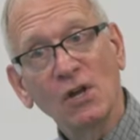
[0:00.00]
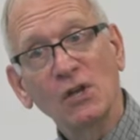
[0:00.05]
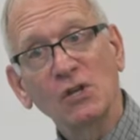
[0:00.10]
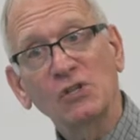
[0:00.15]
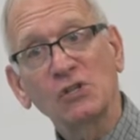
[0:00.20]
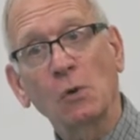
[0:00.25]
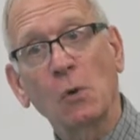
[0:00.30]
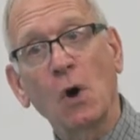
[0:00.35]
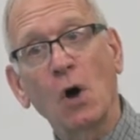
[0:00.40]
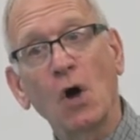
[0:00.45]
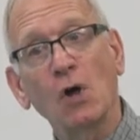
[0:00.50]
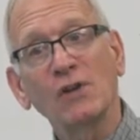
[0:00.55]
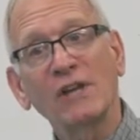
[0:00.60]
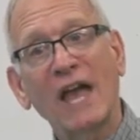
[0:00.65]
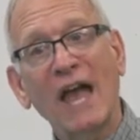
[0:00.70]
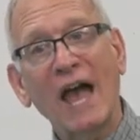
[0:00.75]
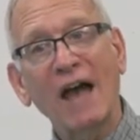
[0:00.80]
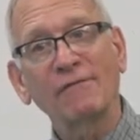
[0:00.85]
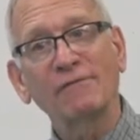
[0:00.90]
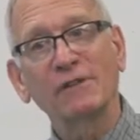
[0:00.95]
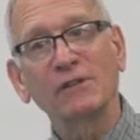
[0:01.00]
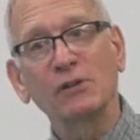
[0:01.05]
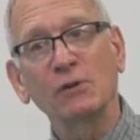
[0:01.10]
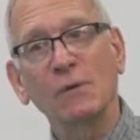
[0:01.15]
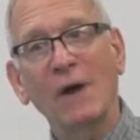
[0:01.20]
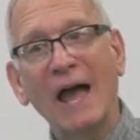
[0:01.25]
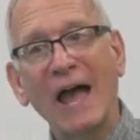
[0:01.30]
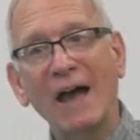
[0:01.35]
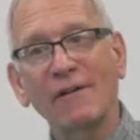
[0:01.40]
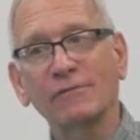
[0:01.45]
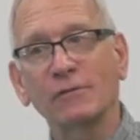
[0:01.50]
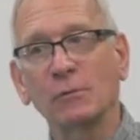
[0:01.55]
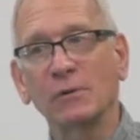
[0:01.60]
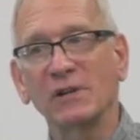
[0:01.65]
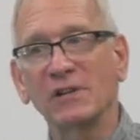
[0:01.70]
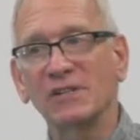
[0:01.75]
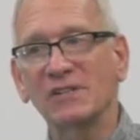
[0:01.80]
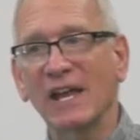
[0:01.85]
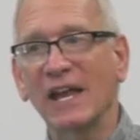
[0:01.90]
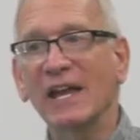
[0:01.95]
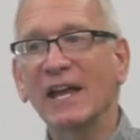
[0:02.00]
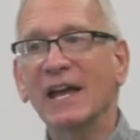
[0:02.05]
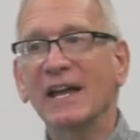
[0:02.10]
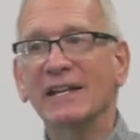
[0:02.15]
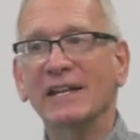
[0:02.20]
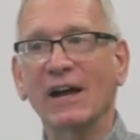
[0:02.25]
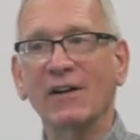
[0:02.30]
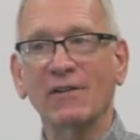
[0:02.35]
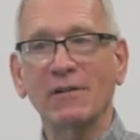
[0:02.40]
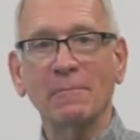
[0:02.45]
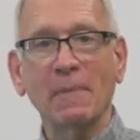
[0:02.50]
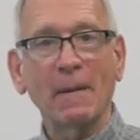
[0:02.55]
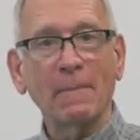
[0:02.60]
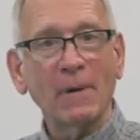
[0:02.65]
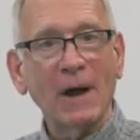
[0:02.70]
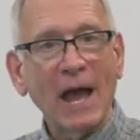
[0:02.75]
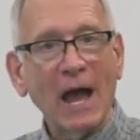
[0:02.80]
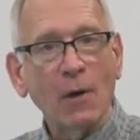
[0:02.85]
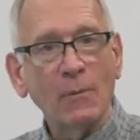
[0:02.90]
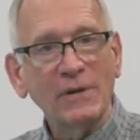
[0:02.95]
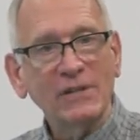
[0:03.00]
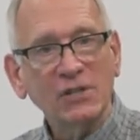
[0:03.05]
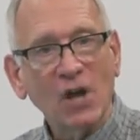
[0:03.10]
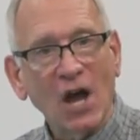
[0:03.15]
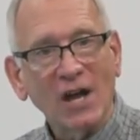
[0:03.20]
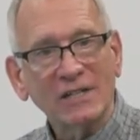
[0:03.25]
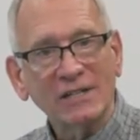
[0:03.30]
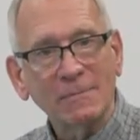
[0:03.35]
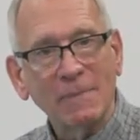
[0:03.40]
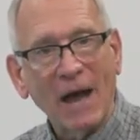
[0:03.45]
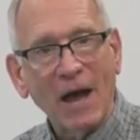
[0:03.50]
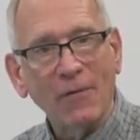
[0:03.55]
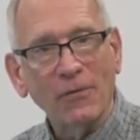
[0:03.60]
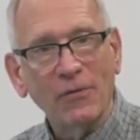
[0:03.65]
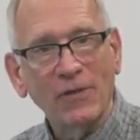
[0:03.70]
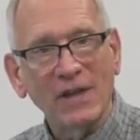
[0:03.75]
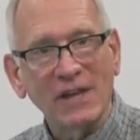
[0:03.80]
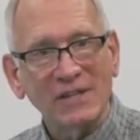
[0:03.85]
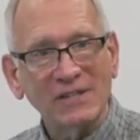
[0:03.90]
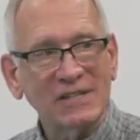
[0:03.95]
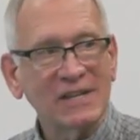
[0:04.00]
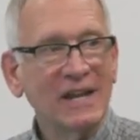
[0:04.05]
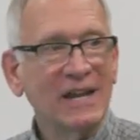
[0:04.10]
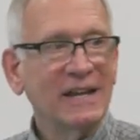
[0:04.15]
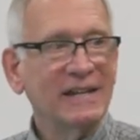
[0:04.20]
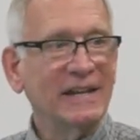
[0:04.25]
So all you have to do afterward is say, now remember how we talked about this.